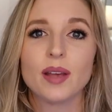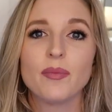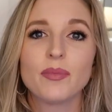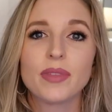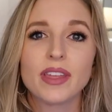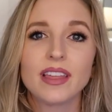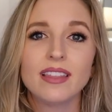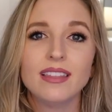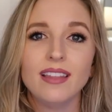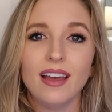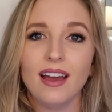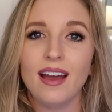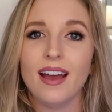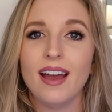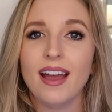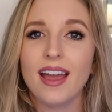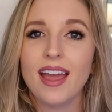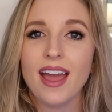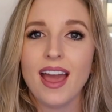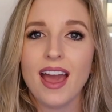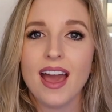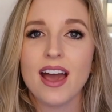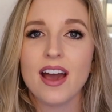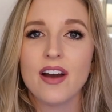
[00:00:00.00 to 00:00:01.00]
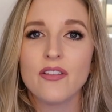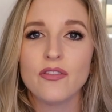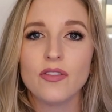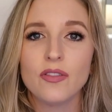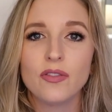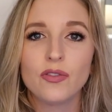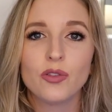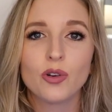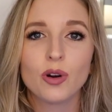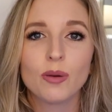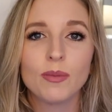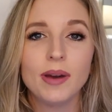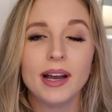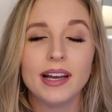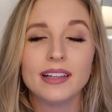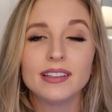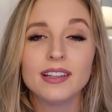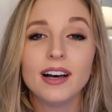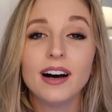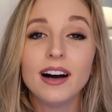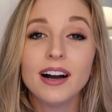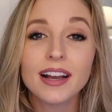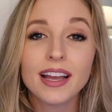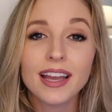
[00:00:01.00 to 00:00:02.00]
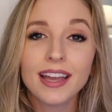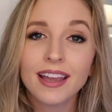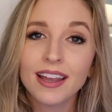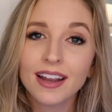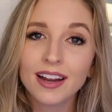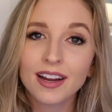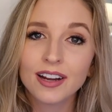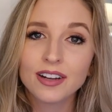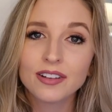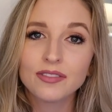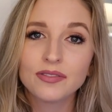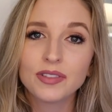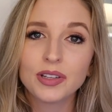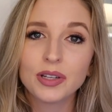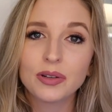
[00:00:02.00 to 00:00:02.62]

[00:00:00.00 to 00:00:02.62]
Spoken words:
Something that I have for my long-haired